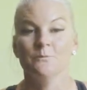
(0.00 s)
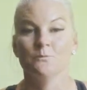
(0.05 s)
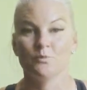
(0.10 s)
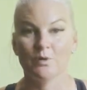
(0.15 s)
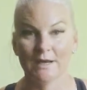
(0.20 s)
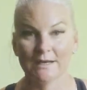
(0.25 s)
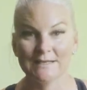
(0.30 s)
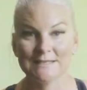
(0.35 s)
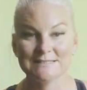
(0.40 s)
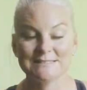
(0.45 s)

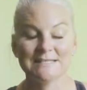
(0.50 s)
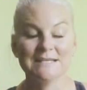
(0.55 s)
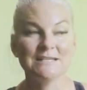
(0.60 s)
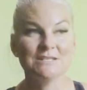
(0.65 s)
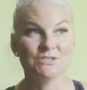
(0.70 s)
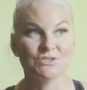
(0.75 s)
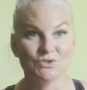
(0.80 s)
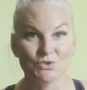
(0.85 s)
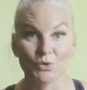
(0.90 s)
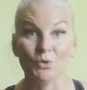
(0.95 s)

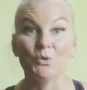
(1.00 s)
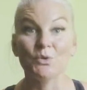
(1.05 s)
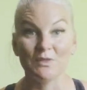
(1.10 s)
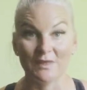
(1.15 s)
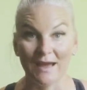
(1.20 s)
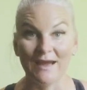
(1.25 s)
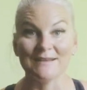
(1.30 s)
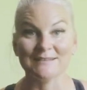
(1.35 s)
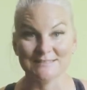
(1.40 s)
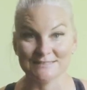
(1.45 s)
pregnancy, do
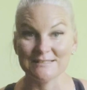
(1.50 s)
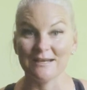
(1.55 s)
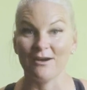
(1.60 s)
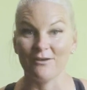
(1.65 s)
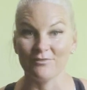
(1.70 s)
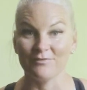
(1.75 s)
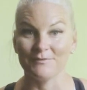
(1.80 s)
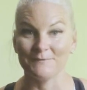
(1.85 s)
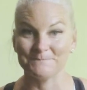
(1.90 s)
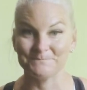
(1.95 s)
that
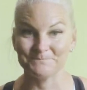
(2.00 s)
stuff.